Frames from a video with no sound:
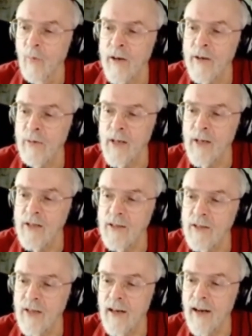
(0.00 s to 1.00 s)
one of the
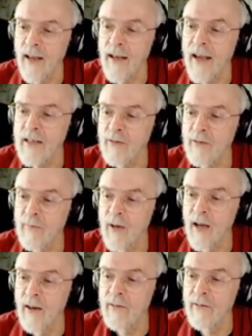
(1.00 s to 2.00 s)
reasons that I liked
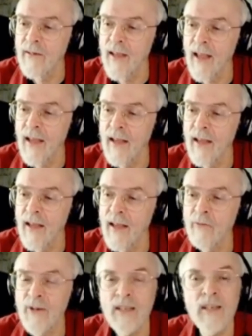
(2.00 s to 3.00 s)

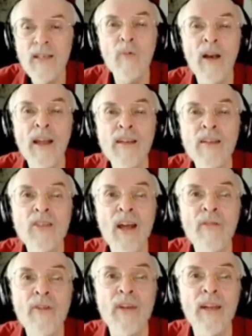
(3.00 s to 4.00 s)
LVD when I
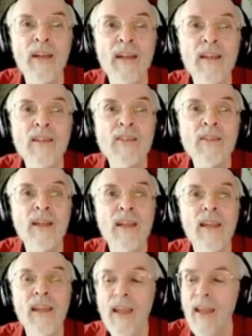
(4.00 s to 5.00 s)
discovered it
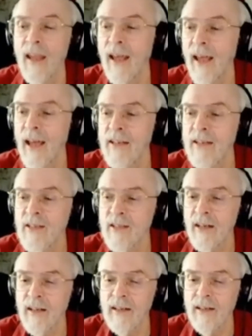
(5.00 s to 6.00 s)
is
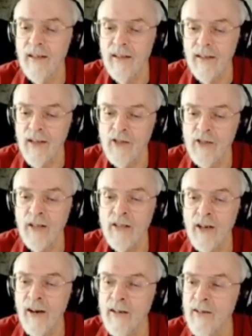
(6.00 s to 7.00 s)
as a
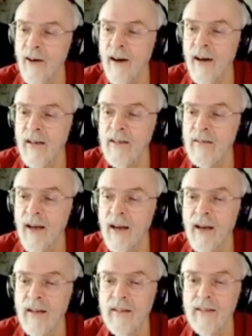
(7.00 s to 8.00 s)
junkyard dog
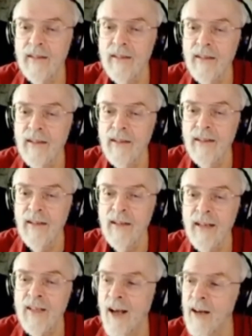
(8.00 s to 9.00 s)

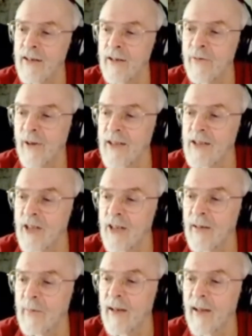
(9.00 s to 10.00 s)
Italian
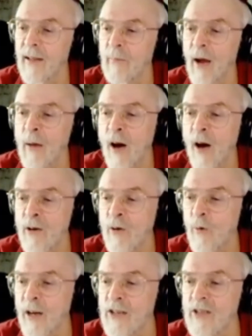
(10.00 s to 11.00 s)
fencer, my
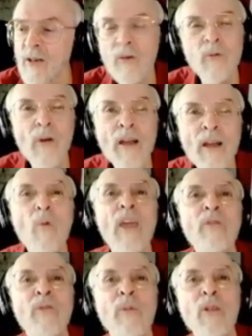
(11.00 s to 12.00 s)
motto was run
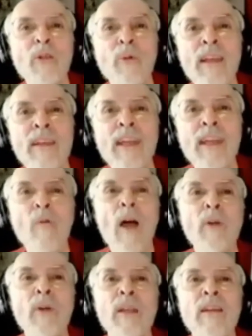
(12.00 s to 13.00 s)
away from the threatening
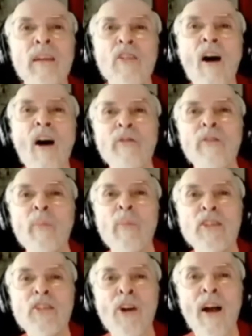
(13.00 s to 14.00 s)
weapon, not
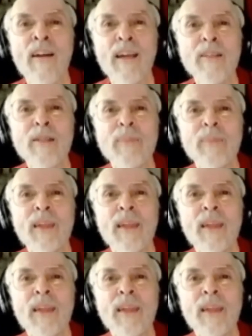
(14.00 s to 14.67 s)
from the target.